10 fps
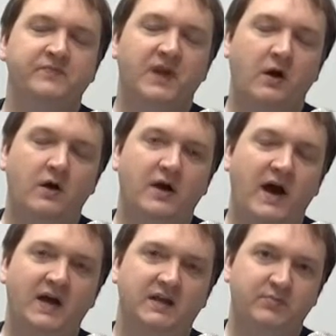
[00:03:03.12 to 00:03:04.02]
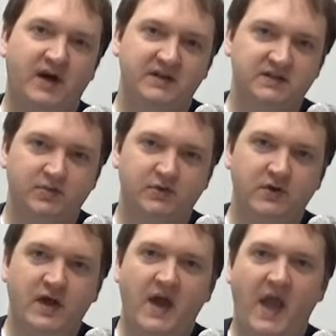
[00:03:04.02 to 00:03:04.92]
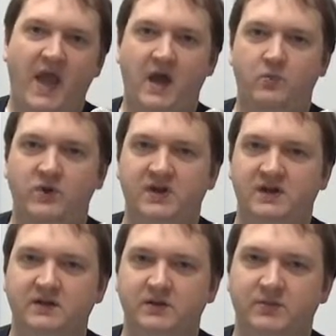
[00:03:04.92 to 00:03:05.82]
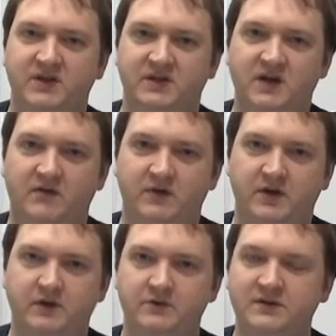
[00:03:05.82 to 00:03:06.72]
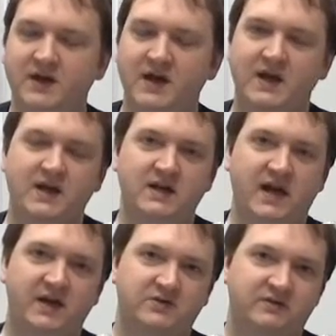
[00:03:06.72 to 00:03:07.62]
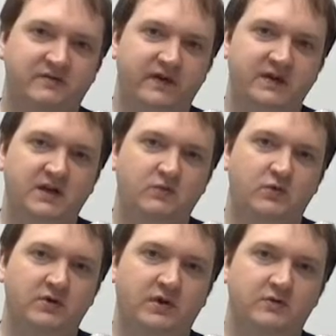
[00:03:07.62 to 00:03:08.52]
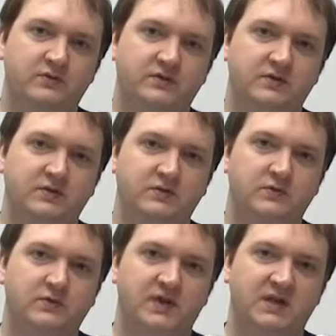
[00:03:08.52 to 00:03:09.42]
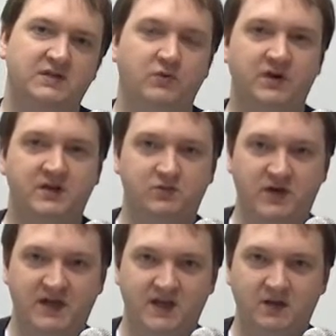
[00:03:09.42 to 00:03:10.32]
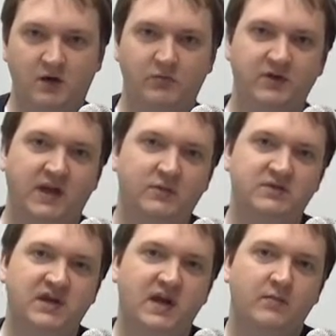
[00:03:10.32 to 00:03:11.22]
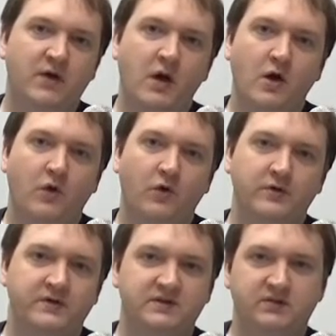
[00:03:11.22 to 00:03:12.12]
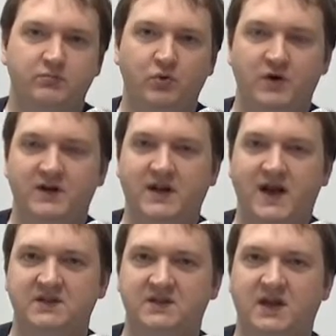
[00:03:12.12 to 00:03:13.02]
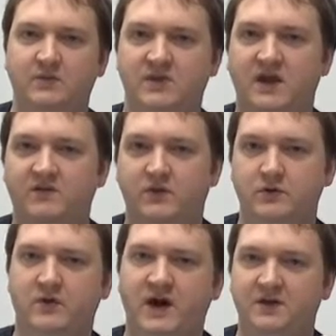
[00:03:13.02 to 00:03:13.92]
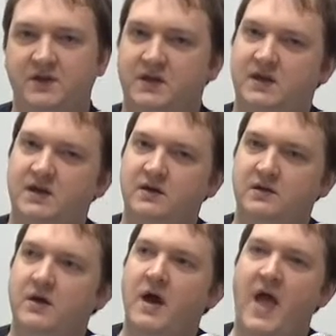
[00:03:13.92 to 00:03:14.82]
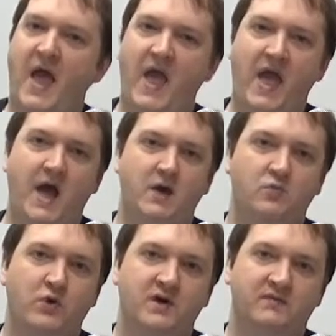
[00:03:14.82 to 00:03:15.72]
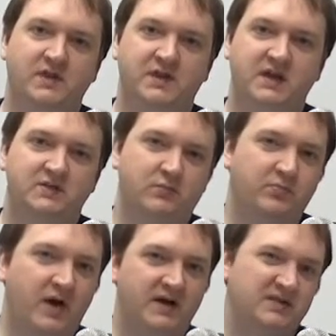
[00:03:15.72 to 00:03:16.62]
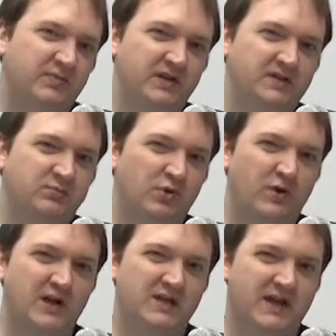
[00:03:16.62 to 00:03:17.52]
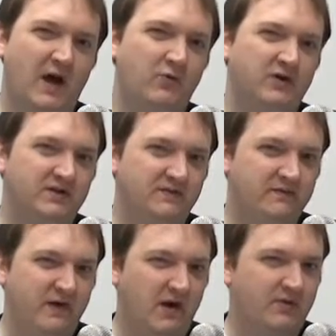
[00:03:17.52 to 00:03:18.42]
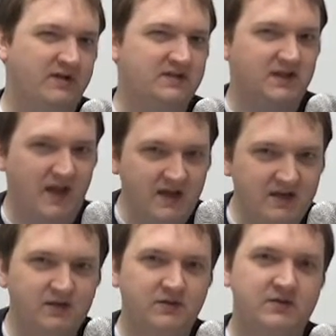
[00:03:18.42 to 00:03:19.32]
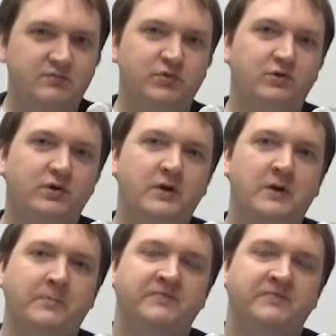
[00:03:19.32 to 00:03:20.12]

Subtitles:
are highly possible, and we need a little bit to cover those. Any extra funding will go to the 2020 Global Game Jam or to support Nash Game Dev throughout the year. And one of the things we're possibly exploring that I would very much like to explore